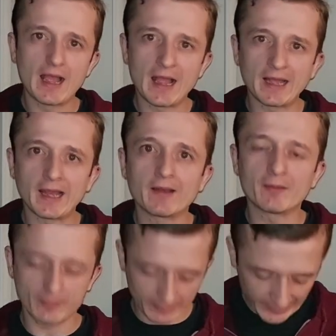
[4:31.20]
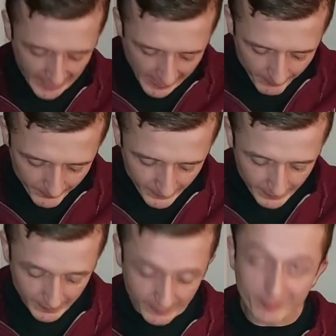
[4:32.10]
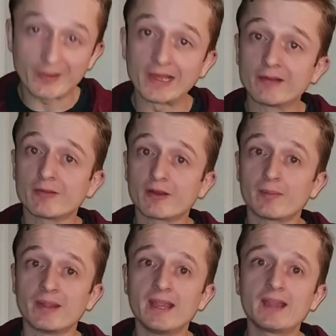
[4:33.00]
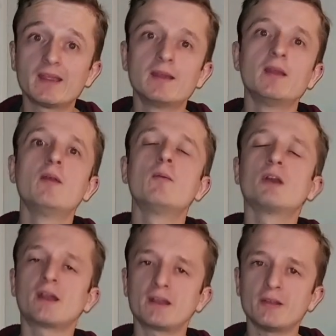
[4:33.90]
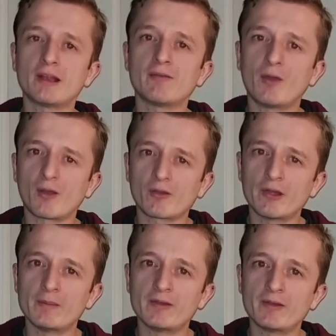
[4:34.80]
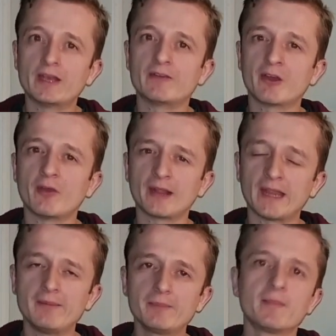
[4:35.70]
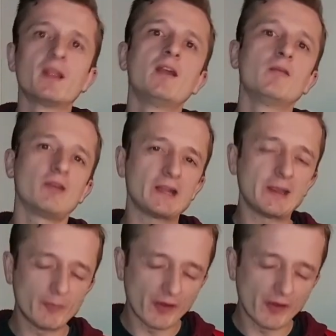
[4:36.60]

And then the same strings we're going to pick, we're going to do that four times in a row again for the A